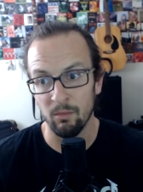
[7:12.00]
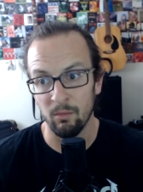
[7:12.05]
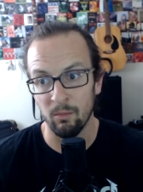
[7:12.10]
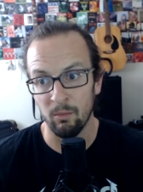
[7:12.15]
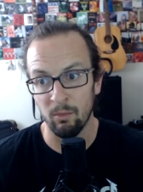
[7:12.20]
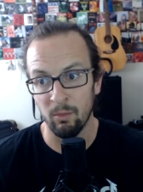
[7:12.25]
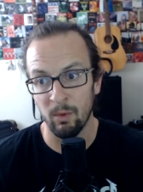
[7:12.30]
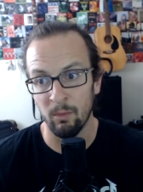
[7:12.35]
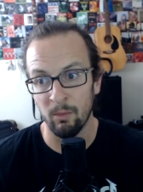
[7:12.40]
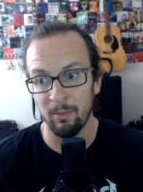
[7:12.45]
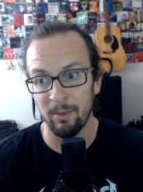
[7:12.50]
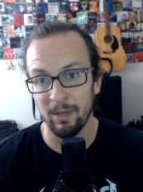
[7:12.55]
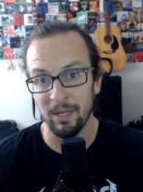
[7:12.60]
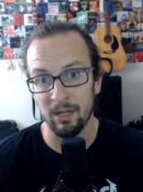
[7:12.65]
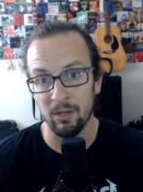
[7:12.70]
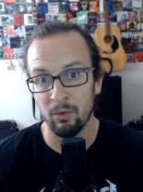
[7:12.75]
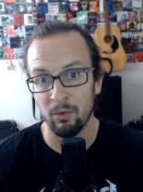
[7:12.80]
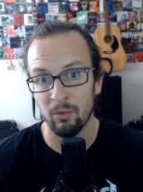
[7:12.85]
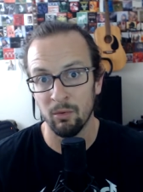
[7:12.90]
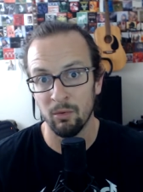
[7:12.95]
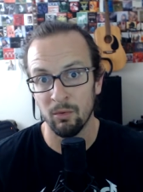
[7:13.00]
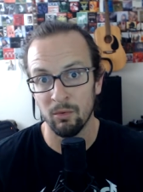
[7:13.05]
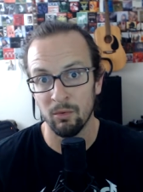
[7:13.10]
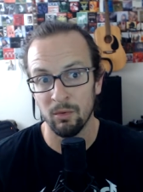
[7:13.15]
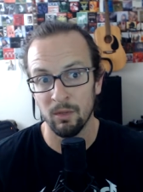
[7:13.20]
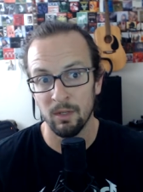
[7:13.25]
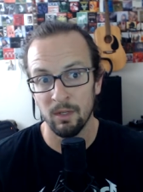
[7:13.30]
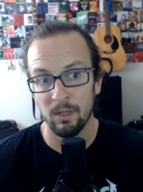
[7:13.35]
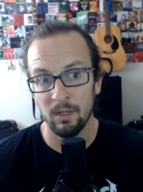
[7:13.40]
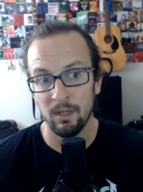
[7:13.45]
would be a
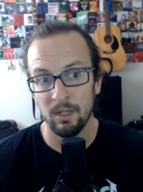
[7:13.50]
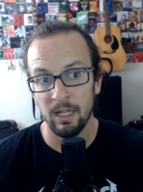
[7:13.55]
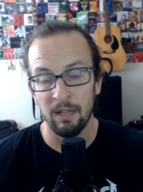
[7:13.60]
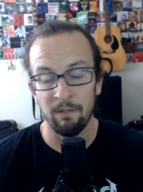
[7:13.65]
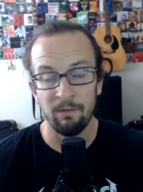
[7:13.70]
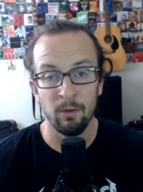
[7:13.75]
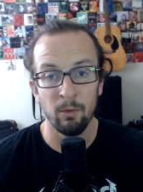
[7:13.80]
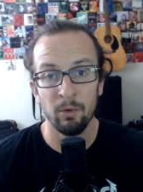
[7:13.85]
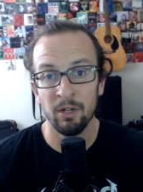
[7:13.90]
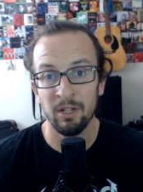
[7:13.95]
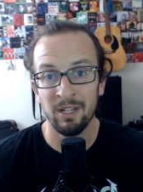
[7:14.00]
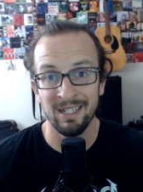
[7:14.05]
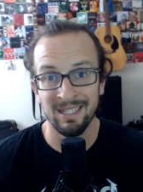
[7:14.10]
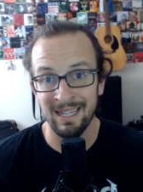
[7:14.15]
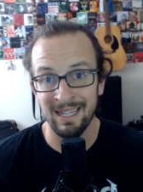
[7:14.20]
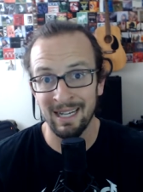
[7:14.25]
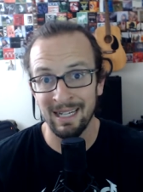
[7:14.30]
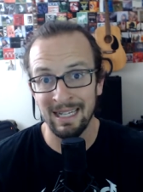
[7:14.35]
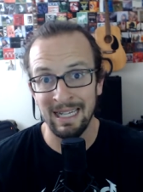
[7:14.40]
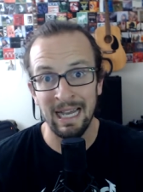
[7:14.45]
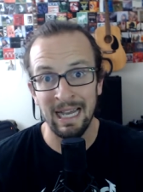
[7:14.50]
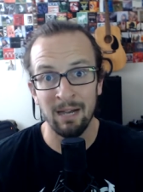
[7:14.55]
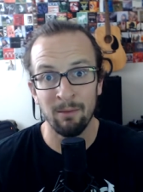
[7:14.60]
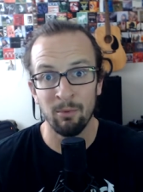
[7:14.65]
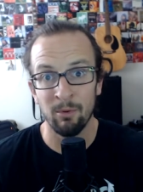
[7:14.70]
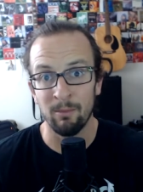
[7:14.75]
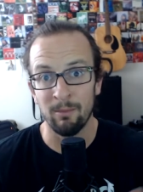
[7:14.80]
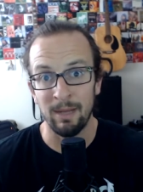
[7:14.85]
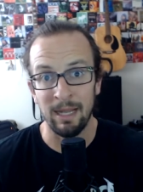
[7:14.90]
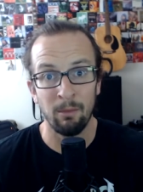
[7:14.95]
cool, if you were to design the
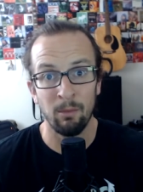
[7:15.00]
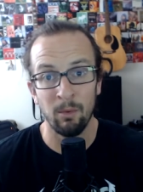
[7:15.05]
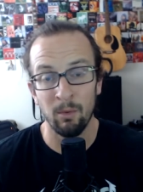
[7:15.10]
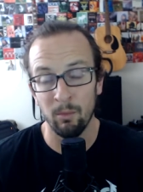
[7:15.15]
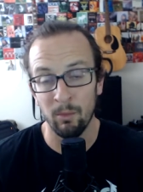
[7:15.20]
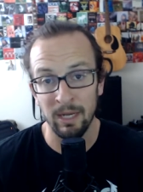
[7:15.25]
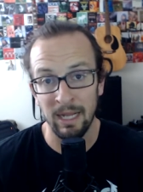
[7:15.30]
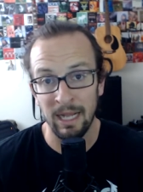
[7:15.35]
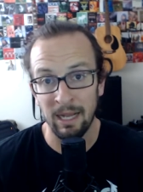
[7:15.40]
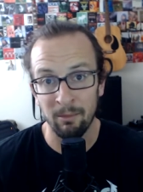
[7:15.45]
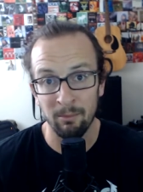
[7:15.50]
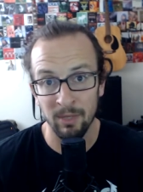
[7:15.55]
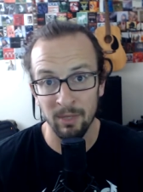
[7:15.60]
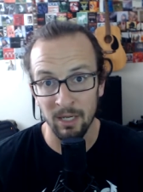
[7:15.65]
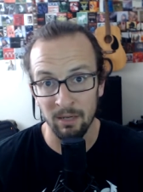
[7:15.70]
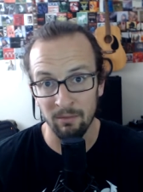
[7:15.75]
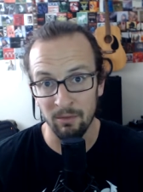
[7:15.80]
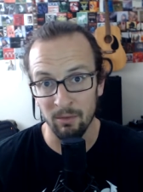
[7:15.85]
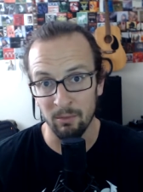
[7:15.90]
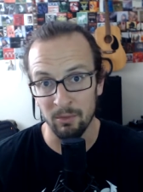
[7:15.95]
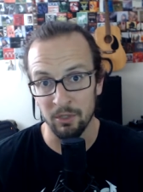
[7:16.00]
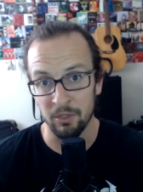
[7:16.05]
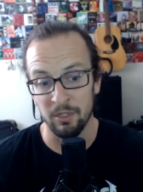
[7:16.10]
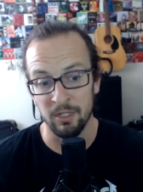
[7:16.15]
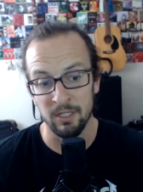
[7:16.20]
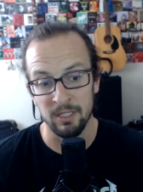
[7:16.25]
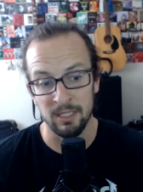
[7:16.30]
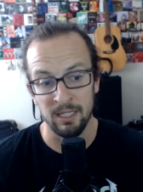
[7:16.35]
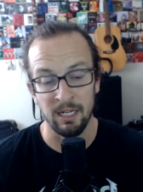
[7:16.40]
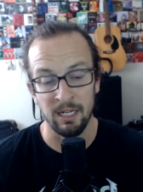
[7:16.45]
album, what album cover would you
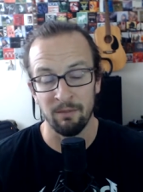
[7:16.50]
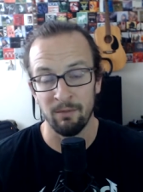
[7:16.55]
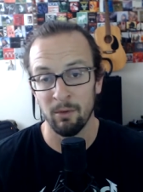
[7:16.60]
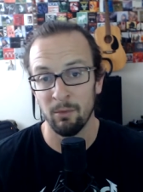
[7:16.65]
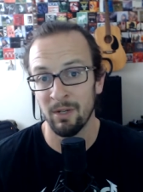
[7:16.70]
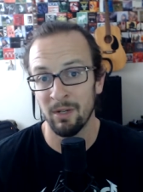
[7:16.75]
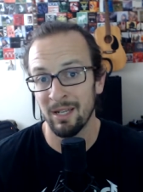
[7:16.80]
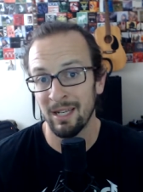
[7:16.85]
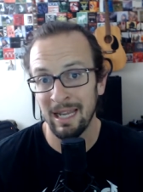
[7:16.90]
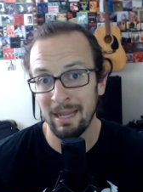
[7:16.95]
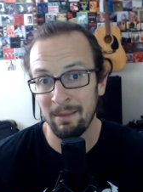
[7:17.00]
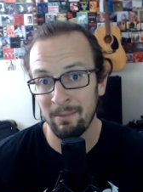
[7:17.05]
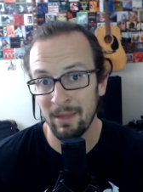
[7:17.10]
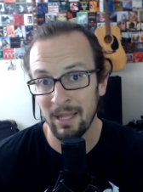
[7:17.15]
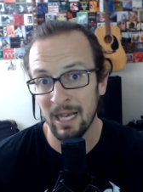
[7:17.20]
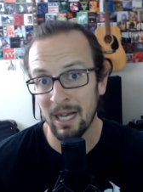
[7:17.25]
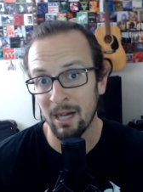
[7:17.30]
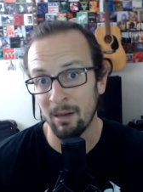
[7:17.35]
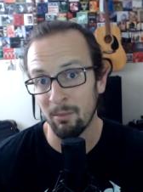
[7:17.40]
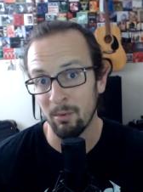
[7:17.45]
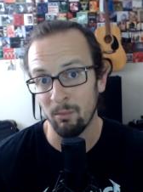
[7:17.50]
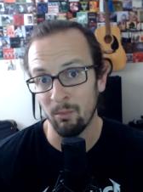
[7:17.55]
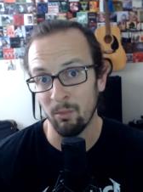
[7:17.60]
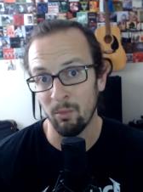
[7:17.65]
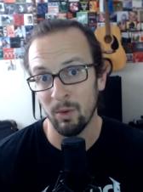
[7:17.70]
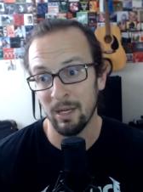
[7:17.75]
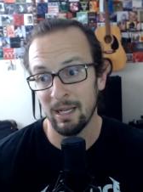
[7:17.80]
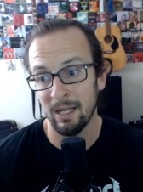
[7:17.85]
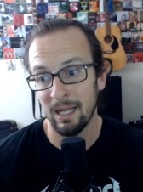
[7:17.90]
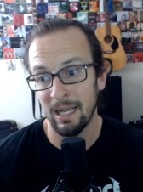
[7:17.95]
design? If you were to name the album,
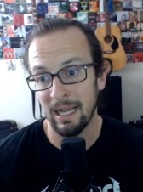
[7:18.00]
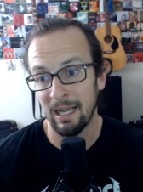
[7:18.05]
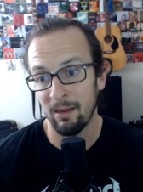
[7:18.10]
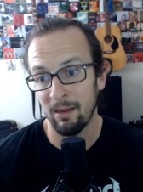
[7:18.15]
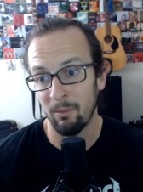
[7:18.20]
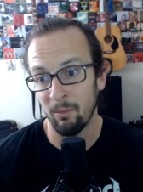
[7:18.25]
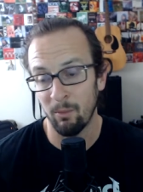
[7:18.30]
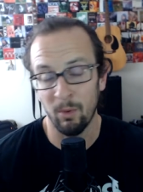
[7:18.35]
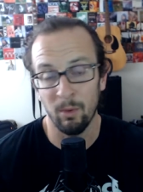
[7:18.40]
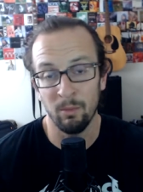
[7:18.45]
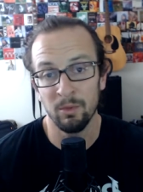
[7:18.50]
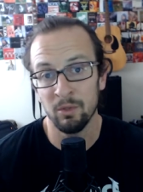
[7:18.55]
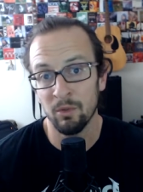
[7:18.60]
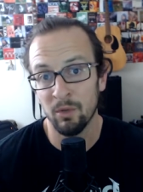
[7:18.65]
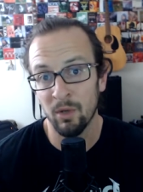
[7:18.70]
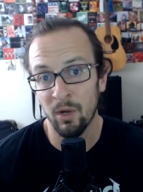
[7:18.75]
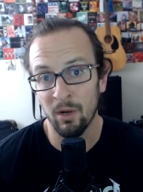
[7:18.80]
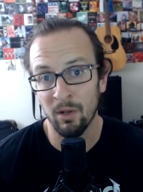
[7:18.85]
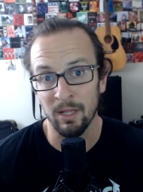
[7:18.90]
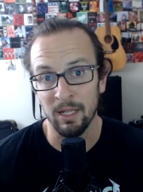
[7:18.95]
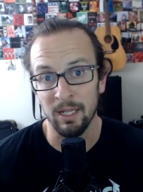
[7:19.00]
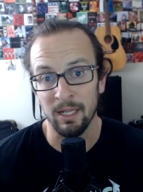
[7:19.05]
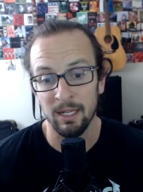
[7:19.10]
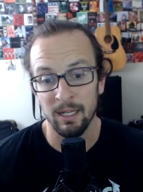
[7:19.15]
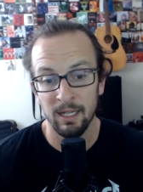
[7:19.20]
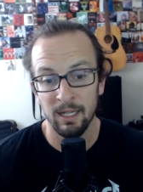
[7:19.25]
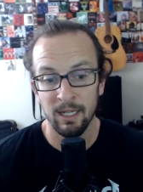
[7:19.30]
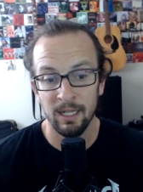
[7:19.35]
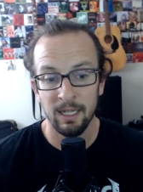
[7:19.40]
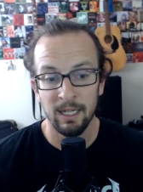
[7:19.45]
what would you call it?
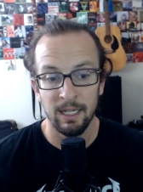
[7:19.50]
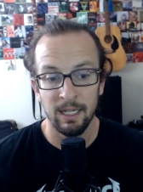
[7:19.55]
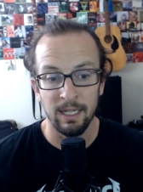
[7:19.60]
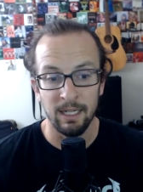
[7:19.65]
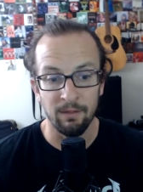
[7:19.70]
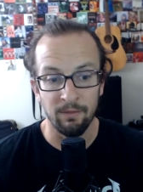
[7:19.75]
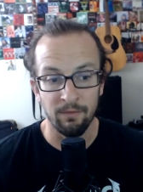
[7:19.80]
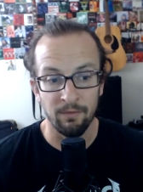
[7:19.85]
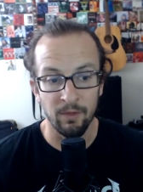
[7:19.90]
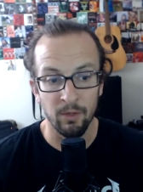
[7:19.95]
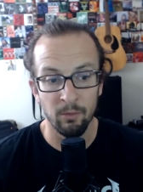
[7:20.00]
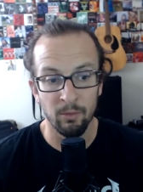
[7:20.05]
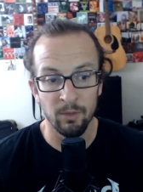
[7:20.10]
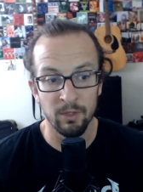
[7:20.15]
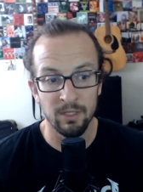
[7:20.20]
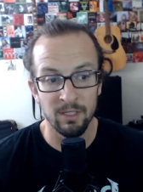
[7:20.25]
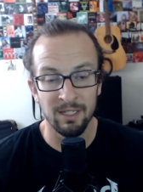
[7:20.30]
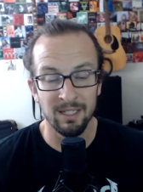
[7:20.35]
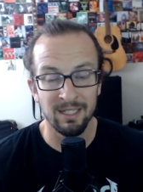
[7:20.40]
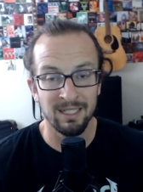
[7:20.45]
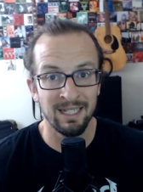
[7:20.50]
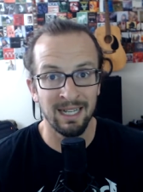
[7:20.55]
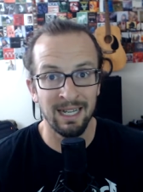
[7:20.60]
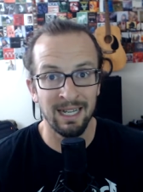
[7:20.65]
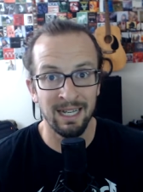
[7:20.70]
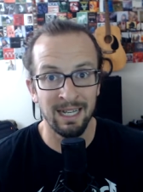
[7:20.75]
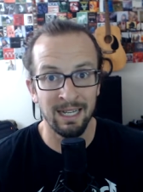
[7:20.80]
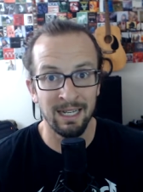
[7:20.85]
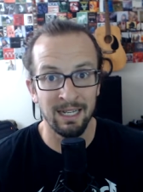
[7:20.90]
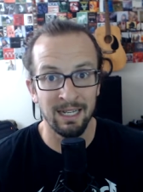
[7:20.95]
If you were to
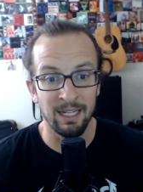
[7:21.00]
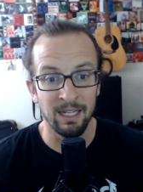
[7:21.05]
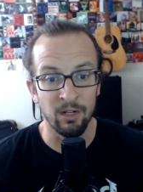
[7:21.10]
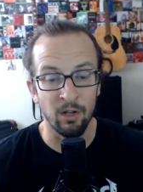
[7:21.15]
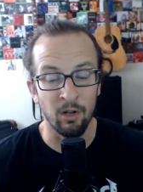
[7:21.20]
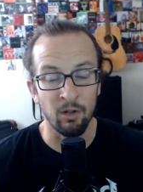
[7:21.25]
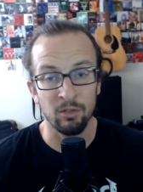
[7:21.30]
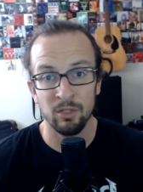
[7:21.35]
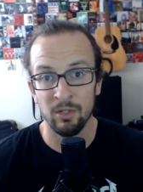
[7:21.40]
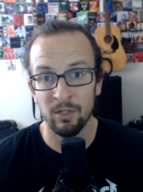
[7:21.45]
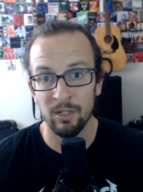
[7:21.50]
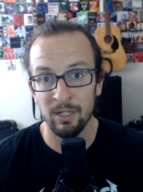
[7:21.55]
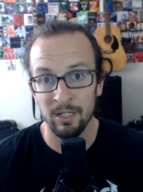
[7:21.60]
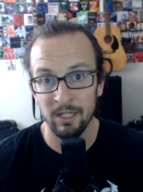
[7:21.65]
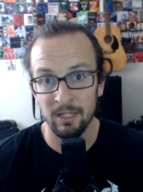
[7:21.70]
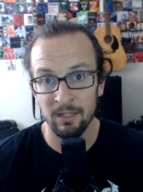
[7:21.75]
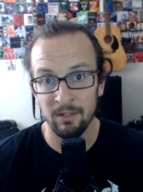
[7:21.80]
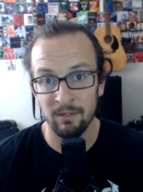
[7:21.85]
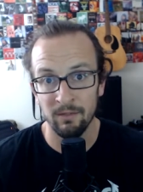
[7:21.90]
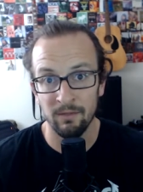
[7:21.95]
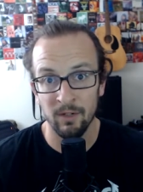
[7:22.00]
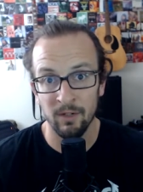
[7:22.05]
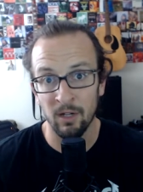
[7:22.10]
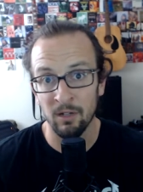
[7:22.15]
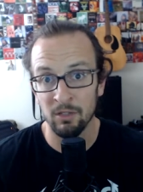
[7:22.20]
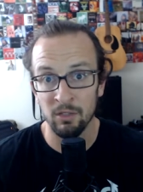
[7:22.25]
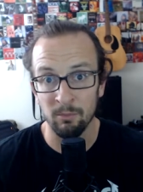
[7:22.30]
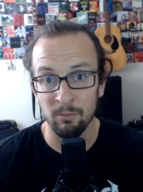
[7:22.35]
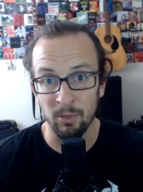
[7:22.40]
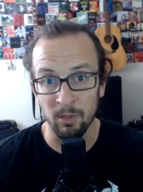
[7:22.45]
design an alternative
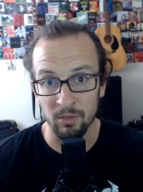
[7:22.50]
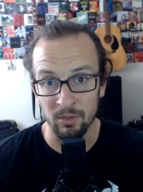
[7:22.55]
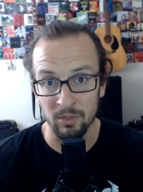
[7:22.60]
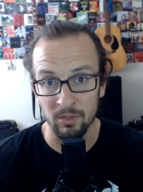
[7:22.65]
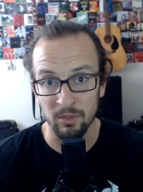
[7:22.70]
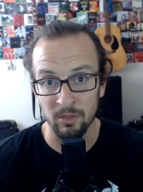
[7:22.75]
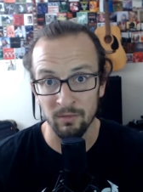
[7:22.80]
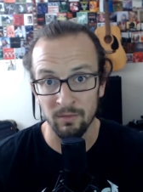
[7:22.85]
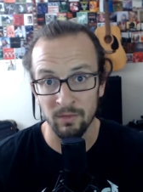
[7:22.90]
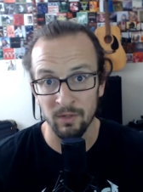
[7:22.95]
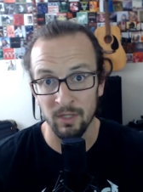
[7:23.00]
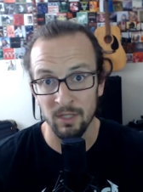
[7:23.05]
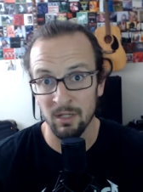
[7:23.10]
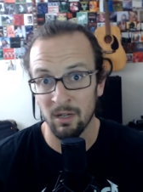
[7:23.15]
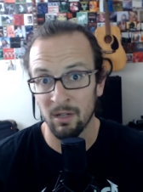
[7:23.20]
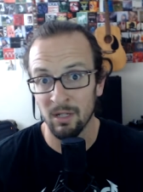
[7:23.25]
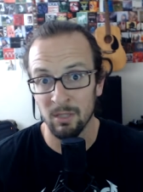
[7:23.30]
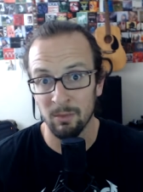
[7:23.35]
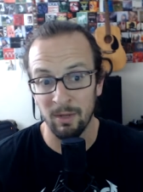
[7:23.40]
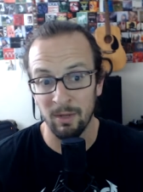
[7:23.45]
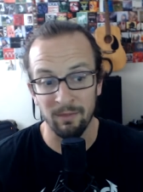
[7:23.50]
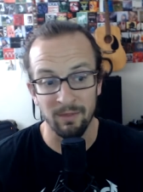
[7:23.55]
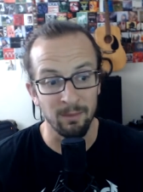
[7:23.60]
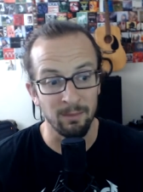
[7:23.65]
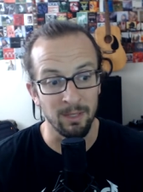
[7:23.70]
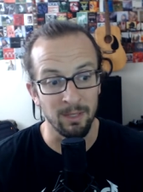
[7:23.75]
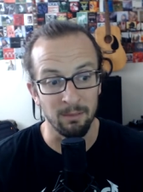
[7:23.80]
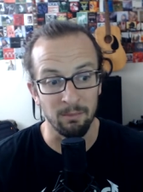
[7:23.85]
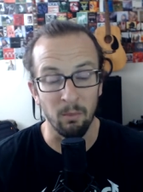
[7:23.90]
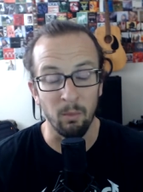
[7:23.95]
concert poster for this concert we have
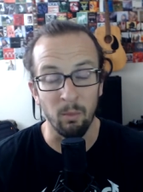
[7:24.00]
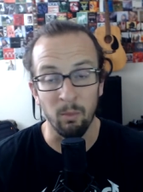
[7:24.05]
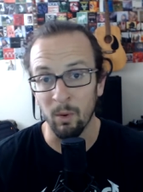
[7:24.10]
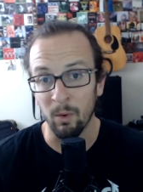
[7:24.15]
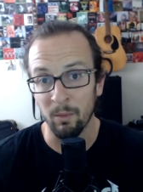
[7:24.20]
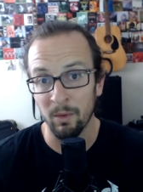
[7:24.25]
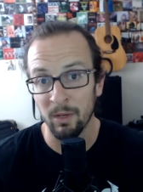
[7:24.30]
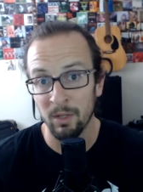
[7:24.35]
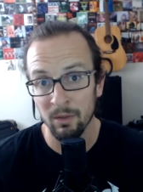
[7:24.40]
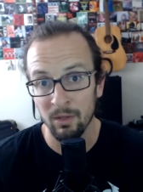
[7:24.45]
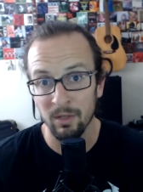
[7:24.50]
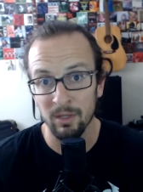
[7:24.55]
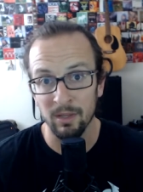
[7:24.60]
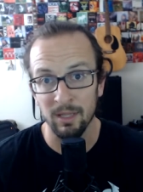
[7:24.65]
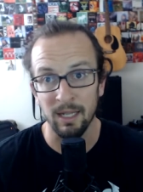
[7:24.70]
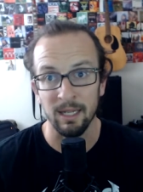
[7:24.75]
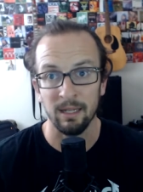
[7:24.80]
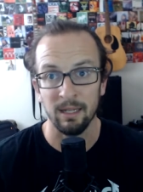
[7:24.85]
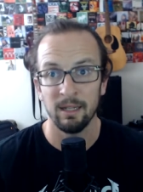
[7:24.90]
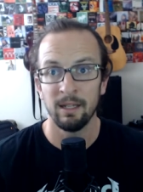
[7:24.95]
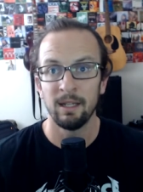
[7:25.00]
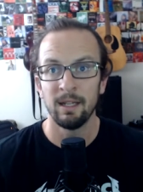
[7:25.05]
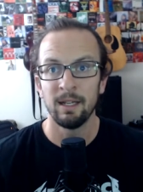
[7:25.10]
coming up, what would it look like?